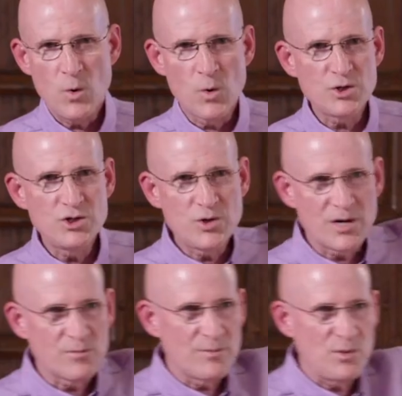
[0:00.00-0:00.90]
Or you
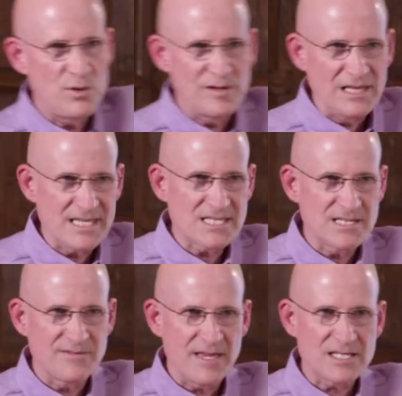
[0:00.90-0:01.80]
can remove a
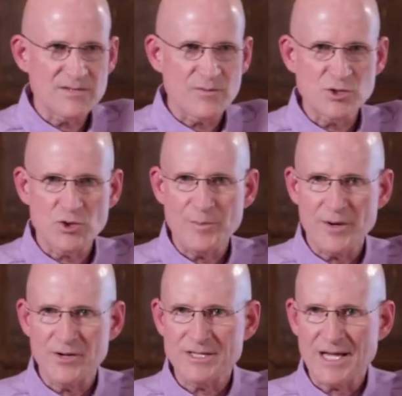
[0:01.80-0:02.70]
list of things for a short
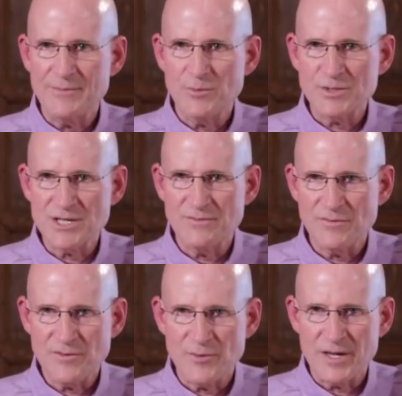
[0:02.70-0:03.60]
period of time and we'll see if
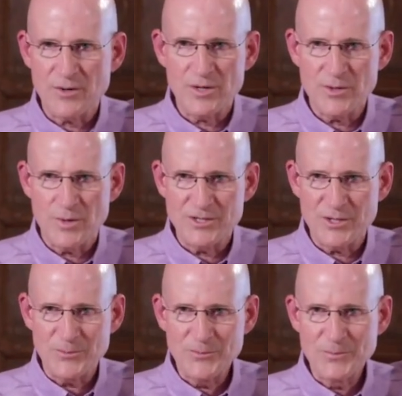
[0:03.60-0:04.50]
you feel better. What do you want
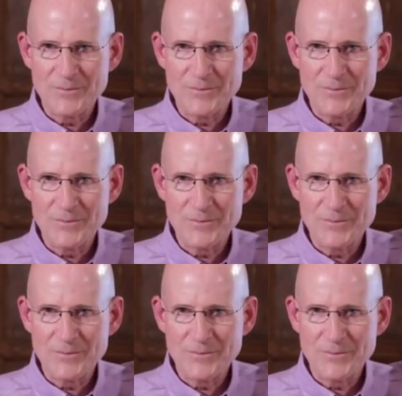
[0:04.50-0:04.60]
to do?